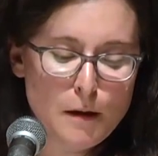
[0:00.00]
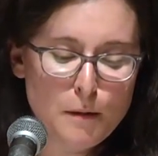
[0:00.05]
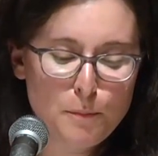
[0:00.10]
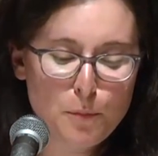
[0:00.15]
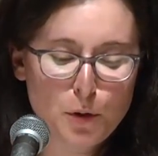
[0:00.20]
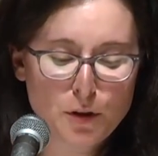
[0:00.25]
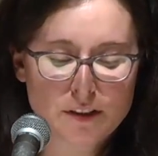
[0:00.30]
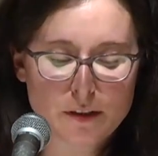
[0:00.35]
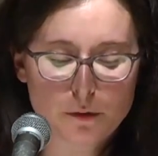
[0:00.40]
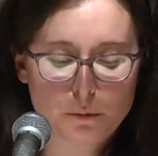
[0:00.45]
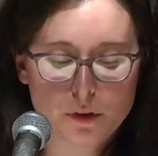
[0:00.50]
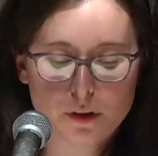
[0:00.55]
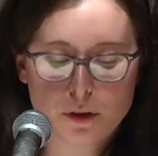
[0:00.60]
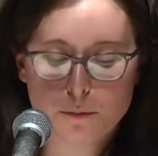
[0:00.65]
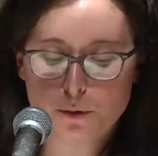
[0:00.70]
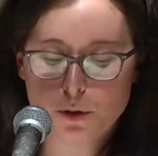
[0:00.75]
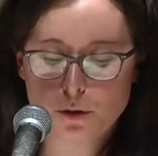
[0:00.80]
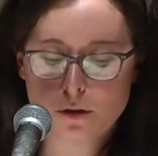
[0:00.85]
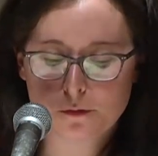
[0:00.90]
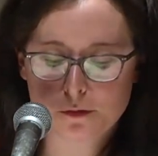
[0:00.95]
puts it really
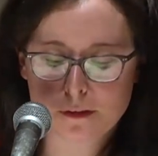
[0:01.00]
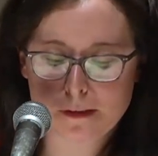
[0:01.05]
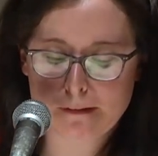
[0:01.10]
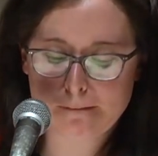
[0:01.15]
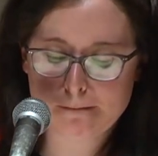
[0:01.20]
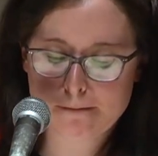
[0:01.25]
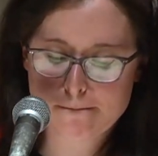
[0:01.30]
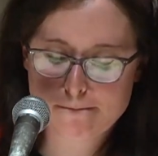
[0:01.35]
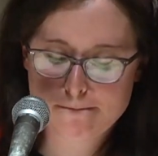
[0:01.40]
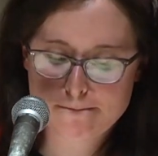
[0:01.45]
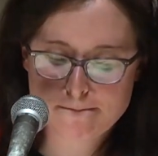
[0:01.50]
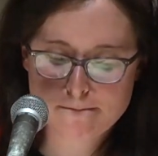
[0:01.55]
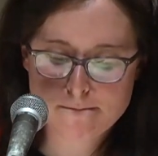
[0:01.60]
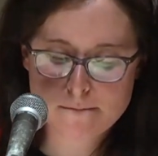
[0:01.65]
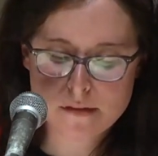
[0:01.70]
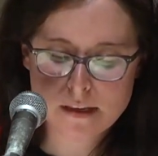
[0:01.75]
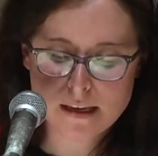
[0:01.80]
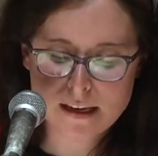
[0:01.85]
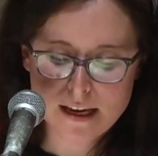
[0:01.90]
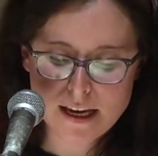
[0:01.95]
beautifully.
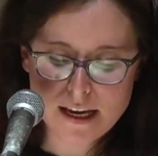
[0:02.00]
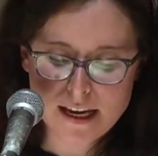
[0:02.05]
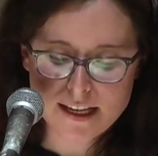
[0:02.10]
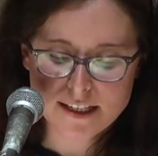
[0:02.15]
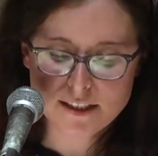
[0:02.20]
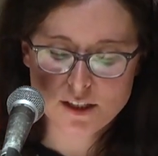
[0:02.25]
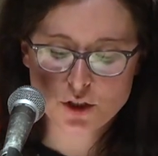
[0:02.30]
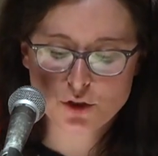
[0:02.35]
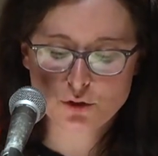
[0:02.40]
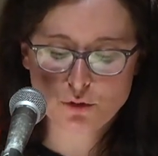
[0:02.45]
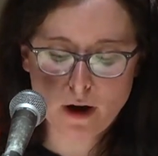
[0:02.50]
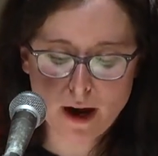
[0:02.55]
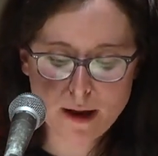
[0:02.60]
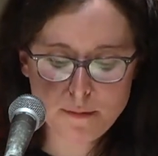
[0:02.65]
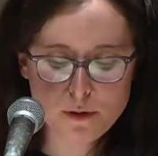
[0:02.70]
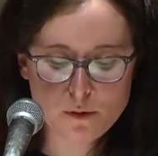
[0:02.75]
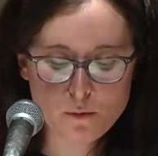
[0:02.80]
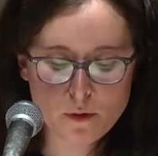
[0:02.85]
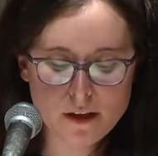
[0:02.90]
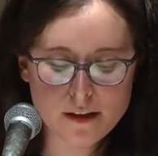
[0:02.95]
He's
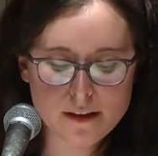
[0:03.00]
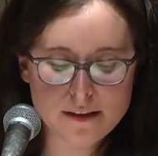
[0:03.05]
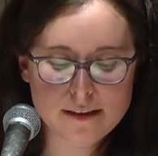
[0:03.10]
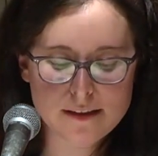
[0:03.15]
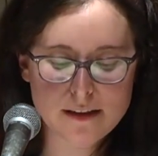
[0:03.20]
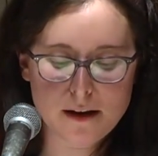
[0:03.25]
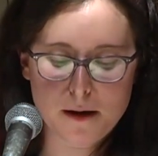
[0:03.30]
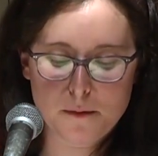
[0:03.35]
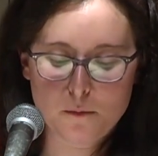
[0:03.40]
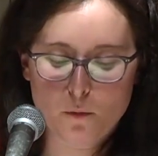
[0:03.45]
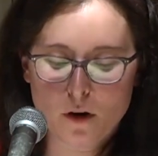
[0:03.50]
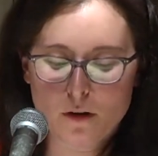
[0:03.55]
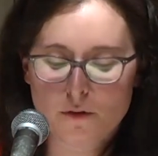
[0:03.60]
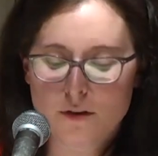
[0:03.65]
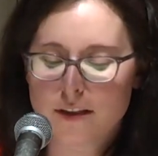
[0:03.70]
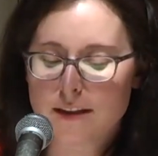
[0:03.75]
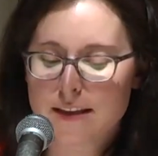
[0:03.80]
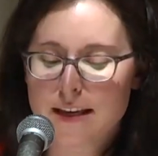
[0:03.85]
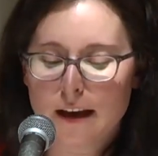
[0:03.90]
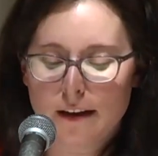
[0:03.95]
describing when one of his
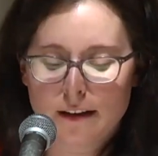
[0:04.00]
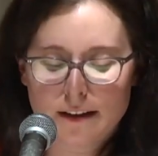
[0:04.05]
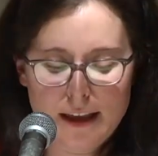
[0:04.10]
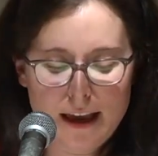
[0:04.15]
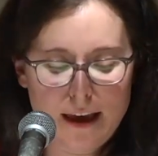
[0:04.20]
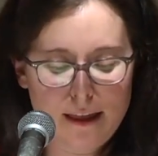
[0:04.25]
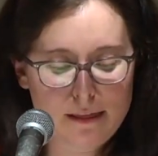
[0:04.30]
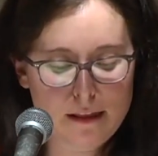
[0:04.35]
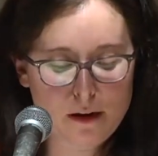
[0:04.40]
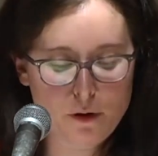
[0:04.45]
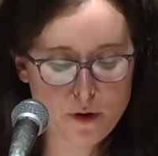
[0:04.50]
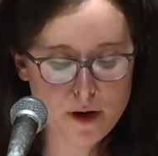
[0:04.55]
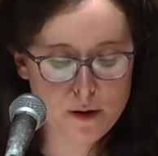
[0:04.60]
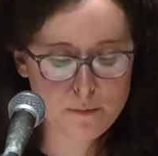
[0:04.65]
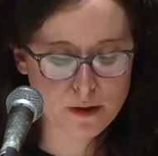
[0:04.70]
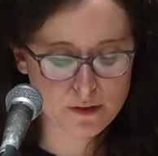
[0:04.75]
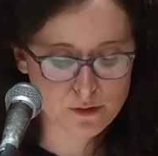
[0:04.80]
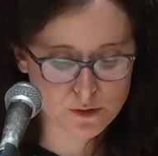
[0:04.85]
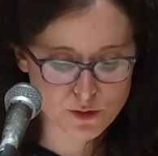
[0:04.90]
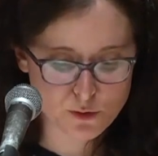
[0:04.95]
Italian Catholic
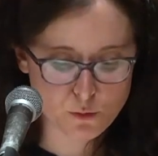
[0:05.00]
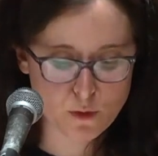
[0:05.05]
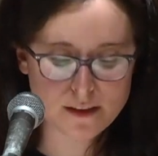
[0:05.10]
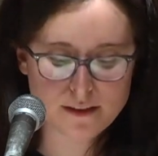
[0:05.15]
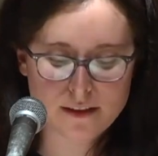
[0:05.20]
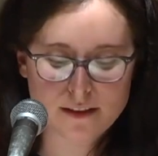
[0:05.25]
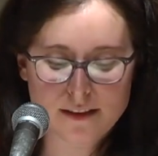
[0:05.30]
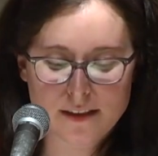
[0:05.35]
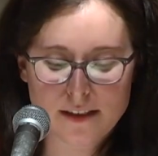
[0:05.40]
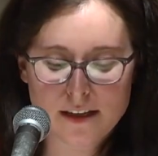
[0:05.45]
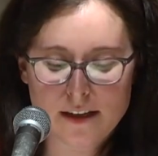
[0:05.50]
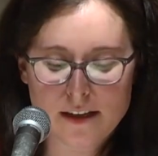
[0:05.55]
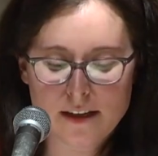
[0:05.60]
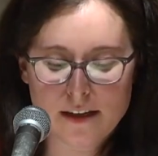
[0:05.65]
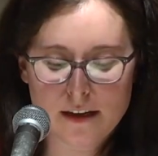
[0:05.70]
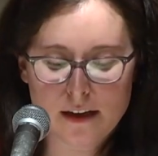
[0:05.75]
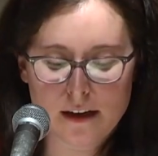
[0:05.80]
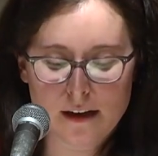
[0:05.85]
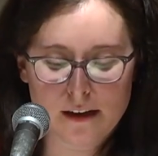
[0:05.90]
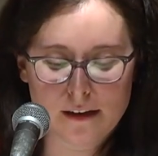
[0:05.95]
grandmothers went to
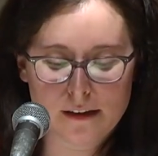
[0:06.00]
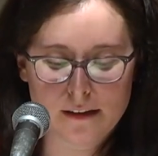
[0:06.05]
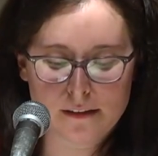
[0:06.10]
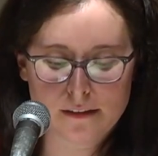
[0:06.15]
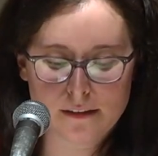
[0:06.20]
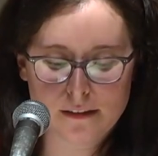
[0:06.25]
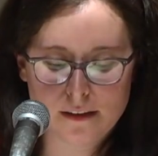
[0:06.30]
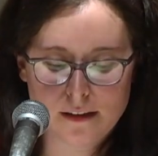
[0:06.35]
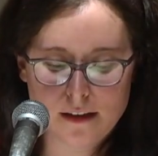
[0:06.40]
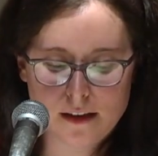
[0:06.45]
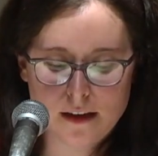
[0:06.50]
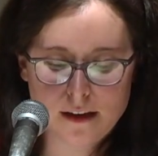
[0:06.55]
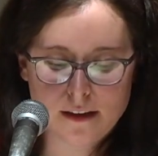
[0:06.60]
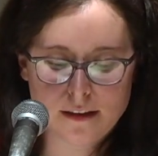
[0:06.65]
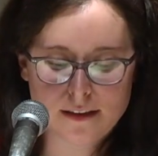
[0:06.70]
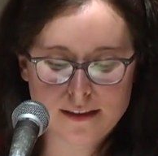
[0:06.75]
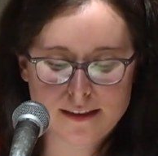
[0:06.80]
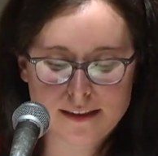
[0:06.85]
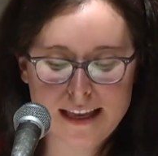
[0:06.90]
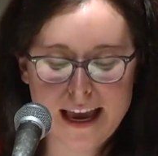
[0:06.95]
see a
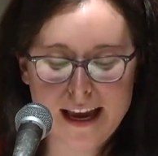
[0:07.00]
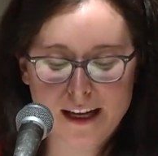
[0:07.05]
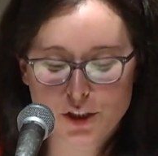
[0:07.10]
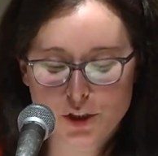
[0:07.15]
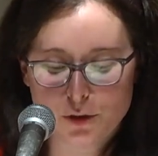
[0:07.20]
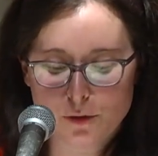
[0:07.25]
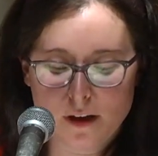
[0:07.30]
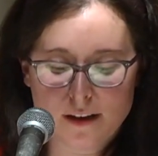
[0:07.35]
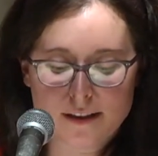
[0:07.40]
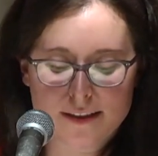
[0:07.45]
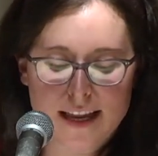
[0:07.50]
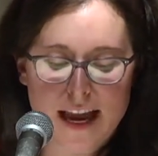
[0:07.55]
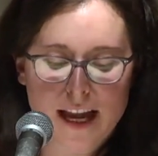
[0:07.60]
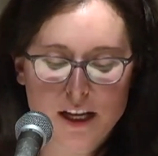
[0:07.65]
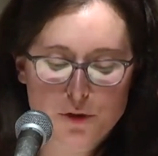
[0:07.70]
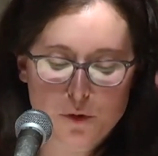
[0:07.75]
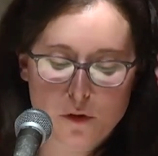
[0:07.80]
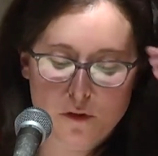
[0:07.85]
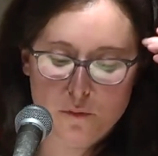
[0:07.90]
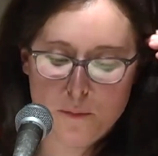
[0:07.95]
statue
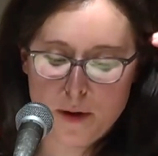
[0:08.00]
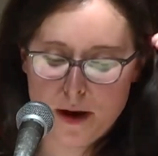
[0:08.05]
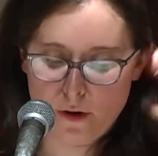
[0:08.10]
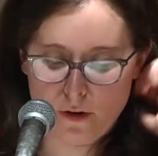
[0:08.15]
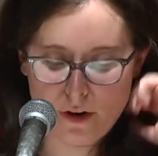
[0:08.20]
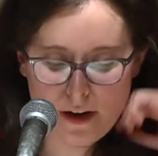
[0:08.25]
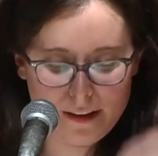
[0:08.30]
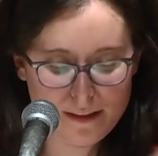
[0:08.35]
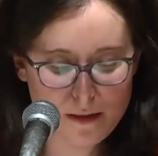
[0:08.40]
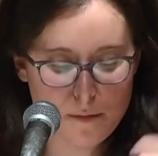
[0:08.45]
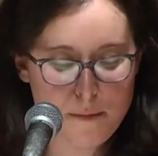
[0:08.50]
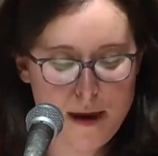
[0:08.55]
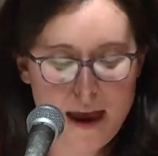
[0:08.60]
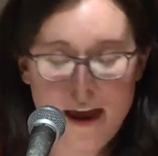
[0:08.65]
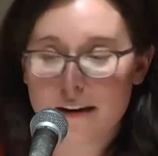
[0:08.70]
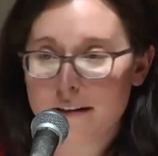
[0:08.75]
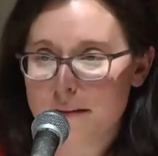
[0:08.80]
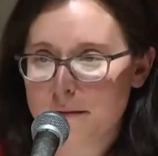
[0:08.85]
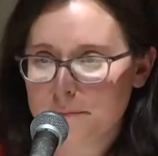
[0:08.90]
of Mary at the Met